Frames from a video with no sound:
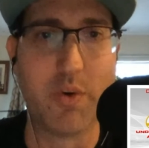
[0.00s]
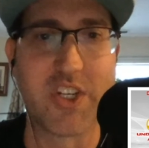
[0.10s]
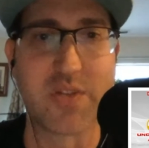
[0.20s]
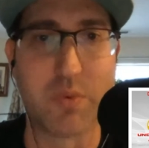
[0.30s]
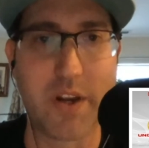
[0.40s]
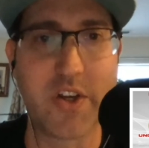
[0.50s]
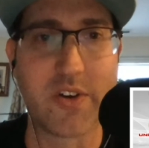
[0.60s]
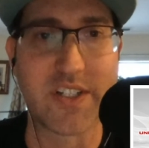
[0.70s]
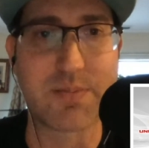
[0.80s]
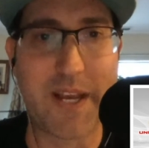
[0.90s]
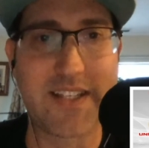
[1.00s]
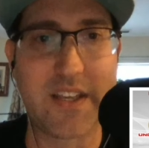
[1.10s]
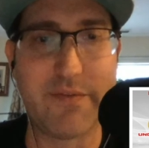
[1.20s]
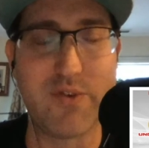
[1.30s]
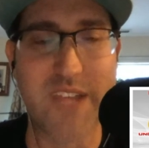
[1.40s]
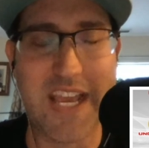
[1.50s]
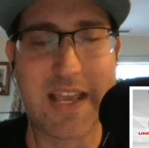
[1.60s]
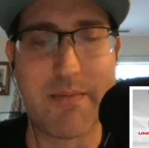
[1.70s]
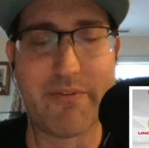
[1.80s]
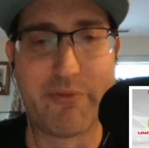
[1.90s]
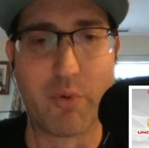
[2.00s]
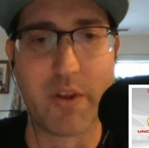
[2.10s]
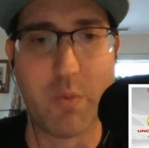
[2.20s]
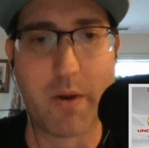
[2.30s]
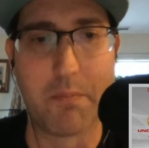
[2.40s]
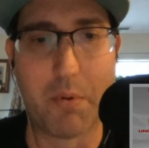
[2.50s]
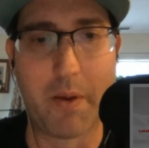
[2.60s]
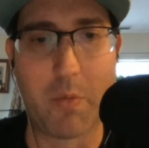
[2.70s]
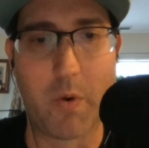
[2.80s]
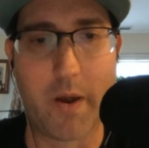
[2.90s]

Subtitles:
which is what you're expecting if you take him at 41.1.